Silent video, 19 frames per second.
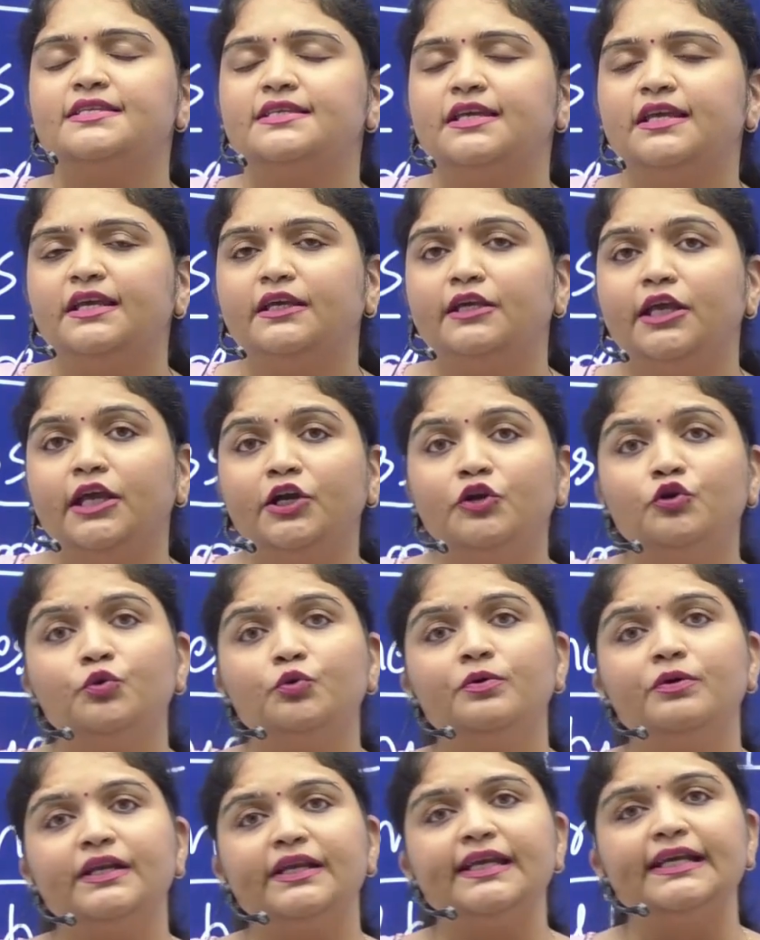seeking
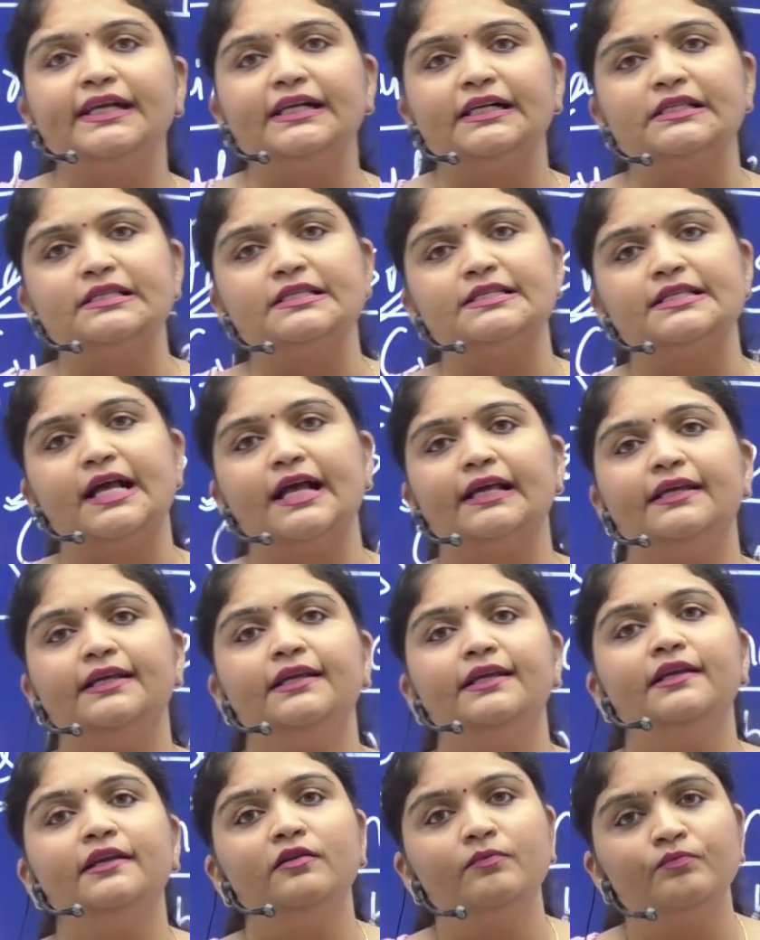to
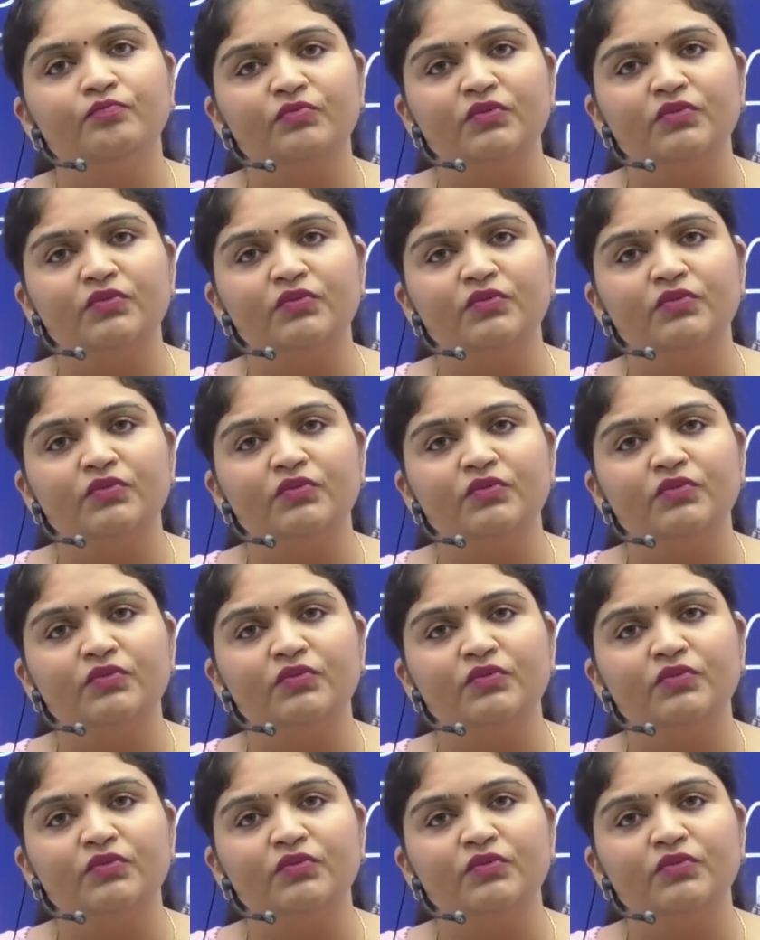reconcile